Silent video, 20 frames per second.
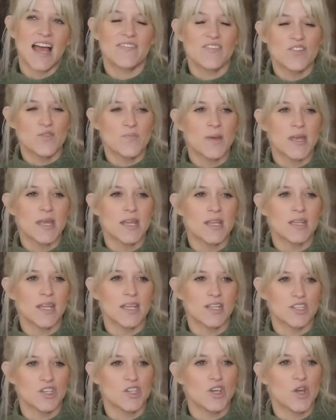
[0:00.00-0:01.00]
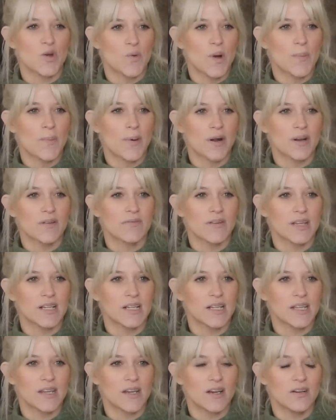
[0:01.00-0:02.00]
Have you been like do you know what part of
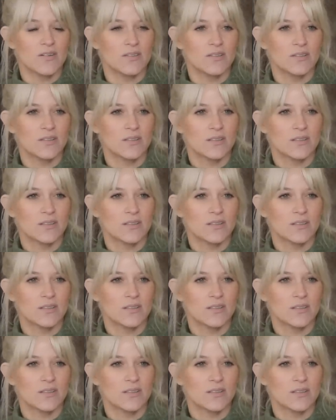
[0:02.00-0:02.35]
Italy though?